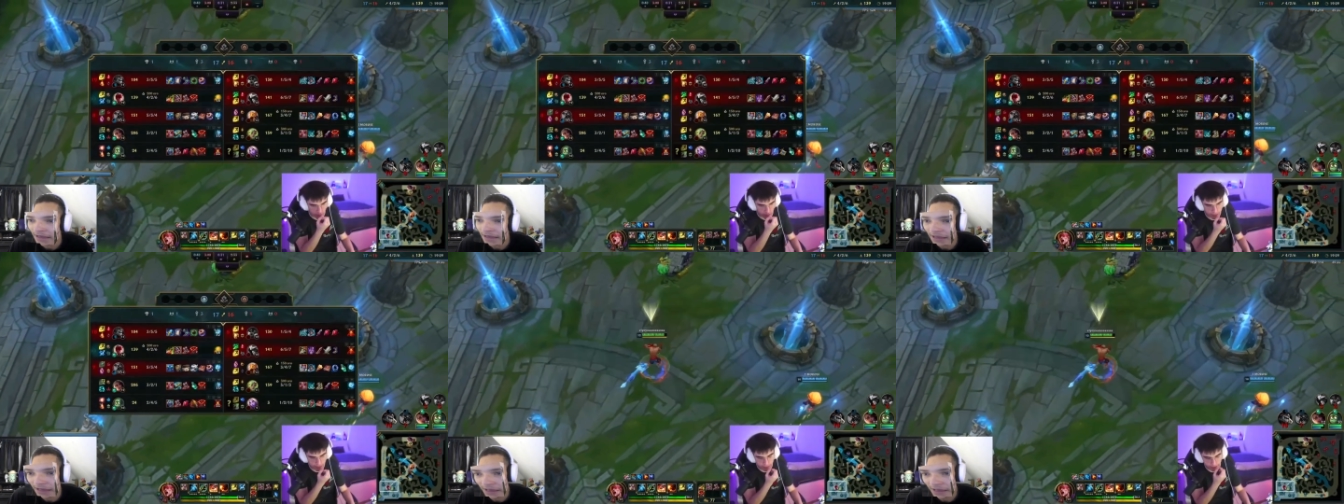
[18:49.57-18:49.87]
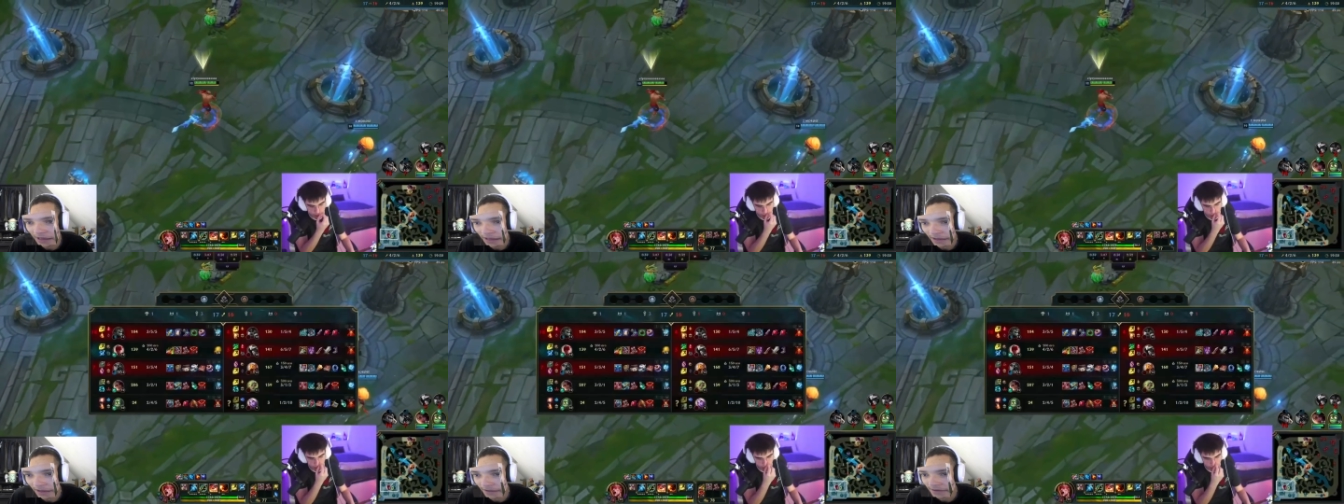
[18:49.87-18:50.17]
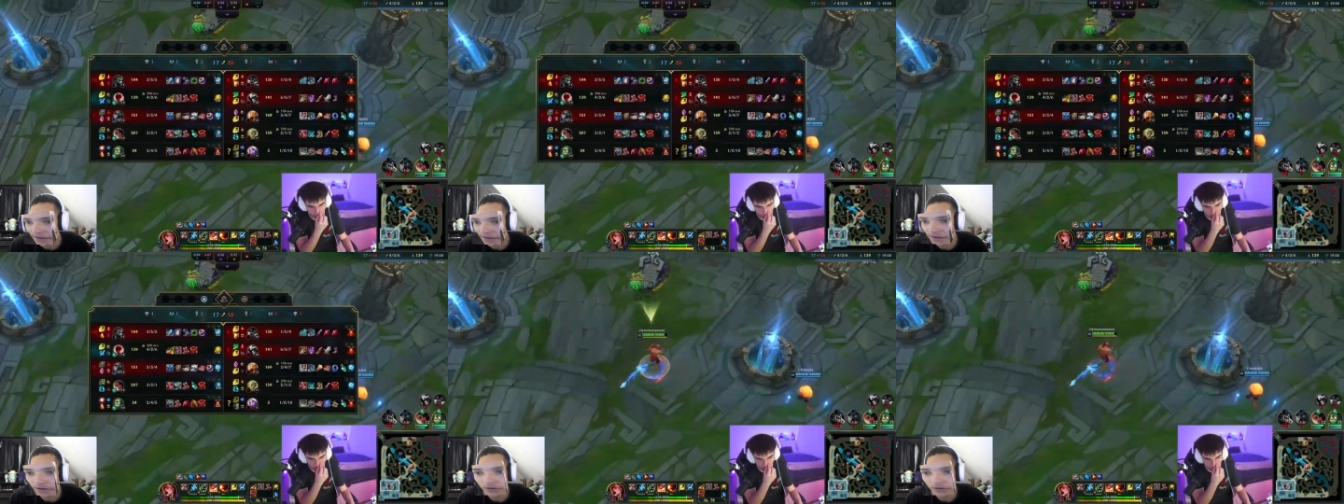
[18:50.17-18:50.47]
Uh,
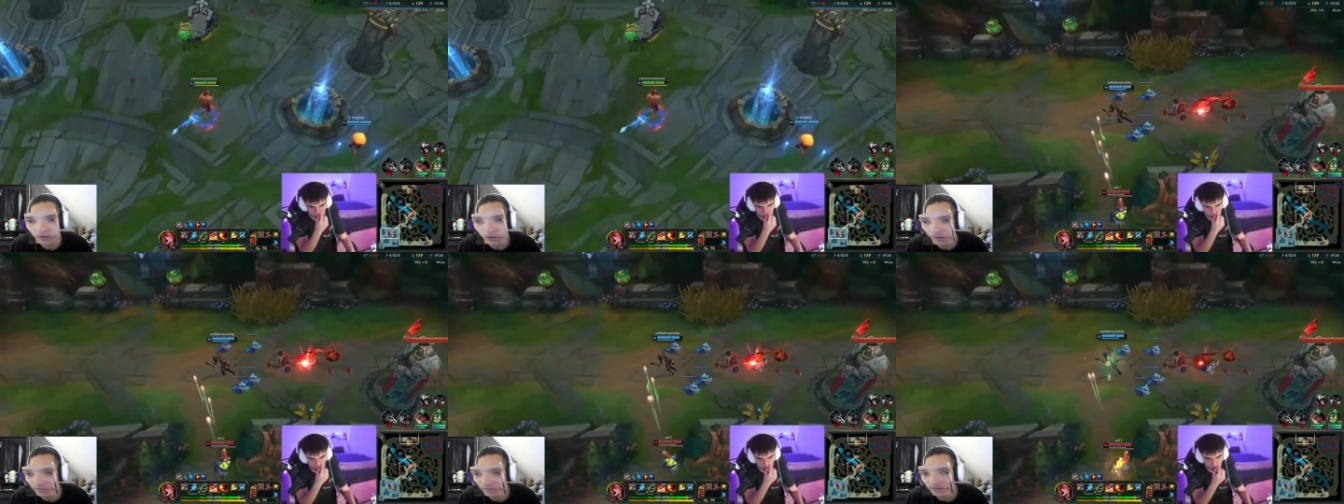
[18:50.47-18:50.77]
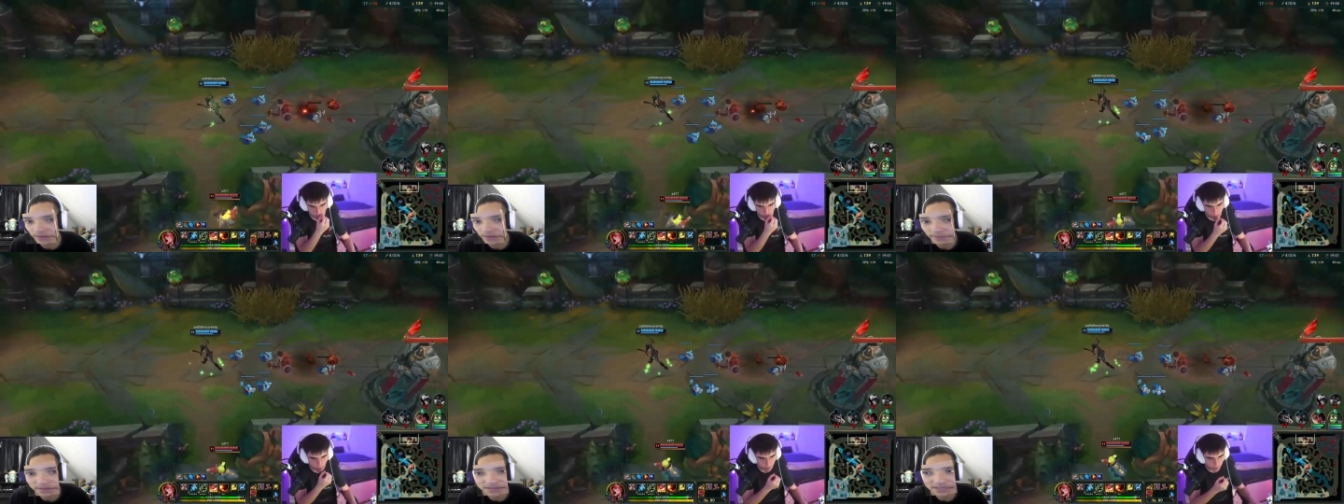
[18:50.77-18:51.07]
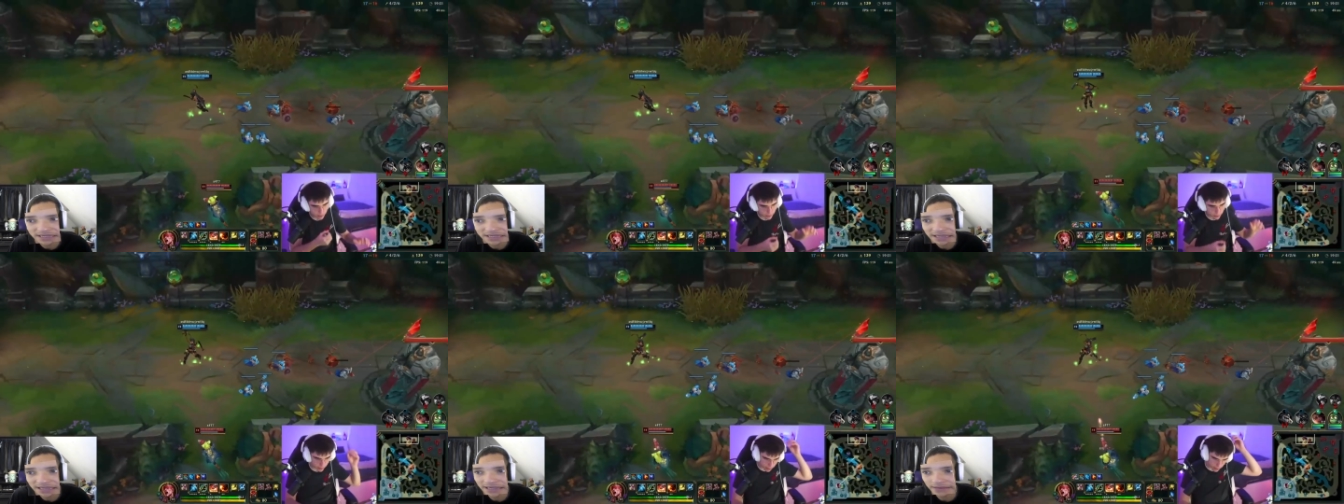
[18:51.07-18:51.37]
you know, coin flippy
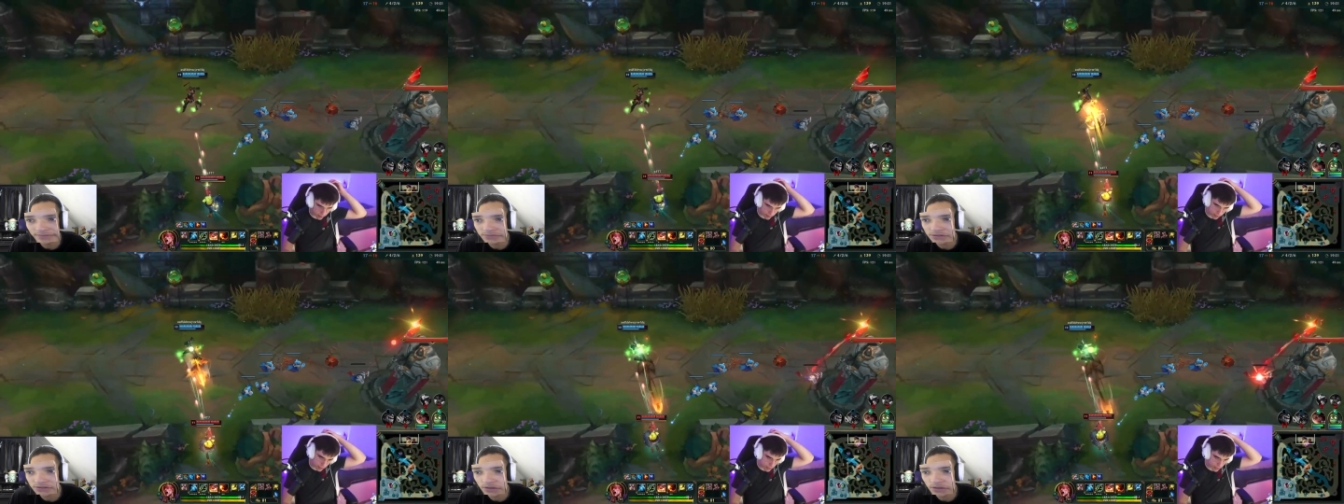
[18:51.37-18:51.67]
teams,